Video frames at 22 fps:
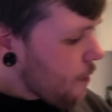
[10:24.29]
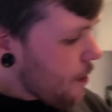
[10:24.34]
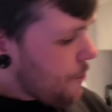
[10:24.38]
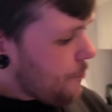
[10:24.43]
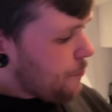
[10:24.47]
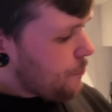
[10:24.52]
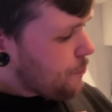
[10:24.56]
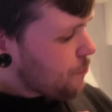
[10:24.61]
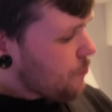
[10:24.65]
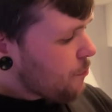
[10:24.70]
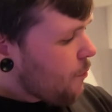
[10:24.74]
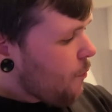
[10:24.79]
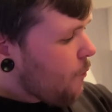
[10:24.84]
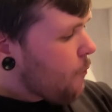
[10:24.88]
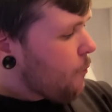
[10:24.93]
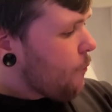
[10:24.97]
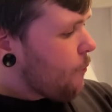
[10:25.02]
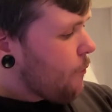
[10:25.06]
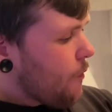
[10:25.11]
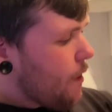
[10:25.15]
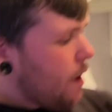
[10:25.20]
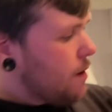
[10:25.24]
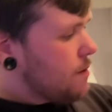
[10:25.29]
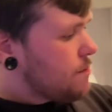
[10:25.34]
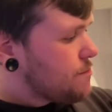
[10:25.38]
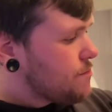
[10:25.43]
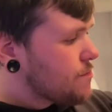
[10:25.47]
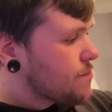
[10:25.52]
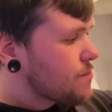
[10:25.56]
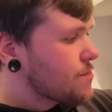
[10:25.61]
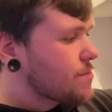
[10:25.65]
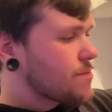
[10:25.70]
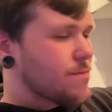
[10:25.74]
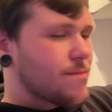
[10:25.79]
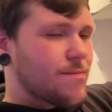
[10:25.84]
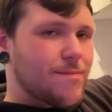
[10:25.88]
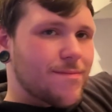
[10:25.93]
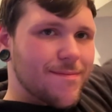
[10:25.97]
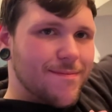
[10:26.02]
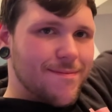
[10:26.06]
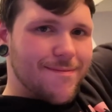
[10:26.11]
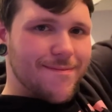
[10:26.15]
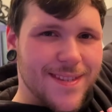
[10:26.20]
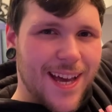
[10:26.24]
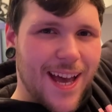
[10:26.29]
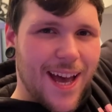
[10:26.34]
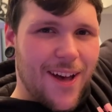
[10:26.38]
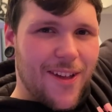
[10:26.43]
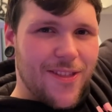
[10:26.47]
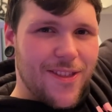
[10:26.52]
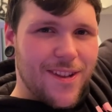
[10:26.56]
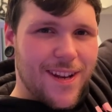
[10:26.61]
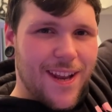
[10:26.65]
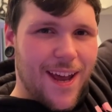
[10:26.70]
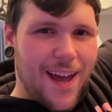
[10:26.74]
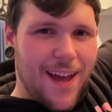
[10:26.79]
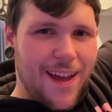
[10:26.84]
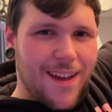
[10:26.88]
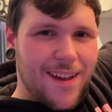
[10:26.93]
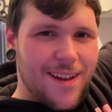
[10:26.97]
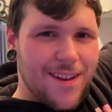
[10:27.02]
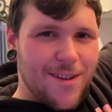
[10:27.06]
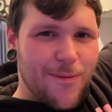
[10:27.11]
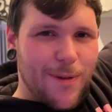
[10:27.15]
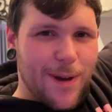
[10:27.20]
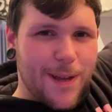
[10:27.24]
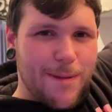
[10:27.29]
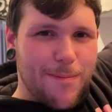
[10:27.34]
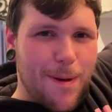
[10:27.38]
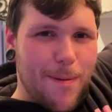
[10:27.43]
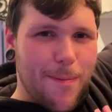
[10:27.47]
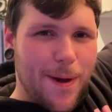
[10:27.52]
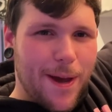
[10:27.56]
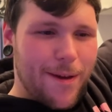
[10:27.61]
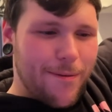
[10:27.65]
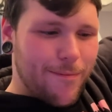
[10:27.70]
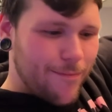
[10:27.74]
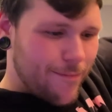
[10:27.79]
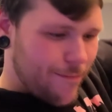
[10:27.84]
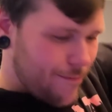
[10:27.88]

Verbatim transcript: A healthy sweet treat. Healthy day. With my babe.